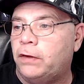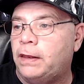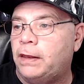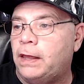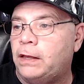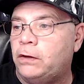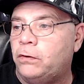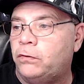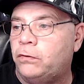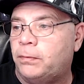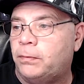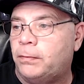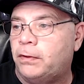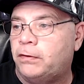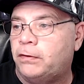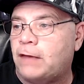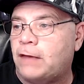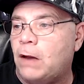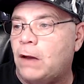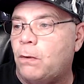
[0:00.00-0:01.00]
and they use some of the
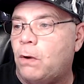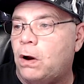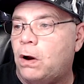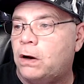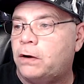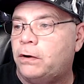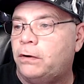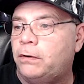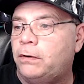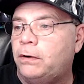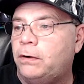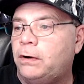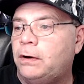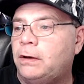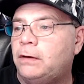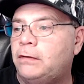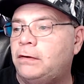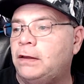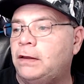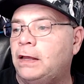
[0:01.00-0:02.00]
Skywalker
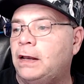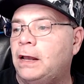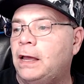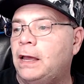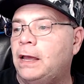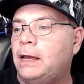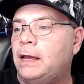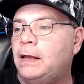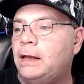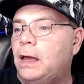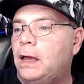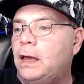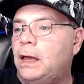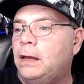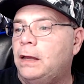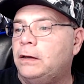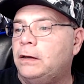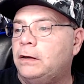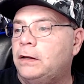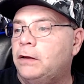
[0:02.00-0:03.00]
D N A
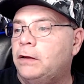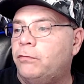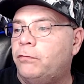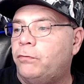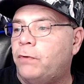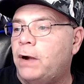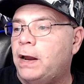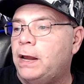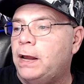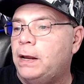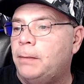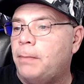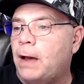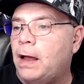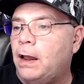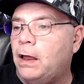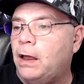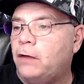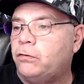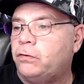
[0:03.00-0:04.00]
and give Rey a
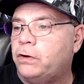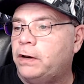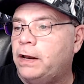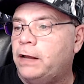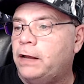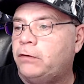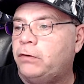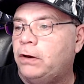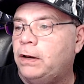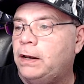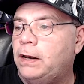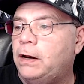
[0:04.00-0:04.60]
biological connection.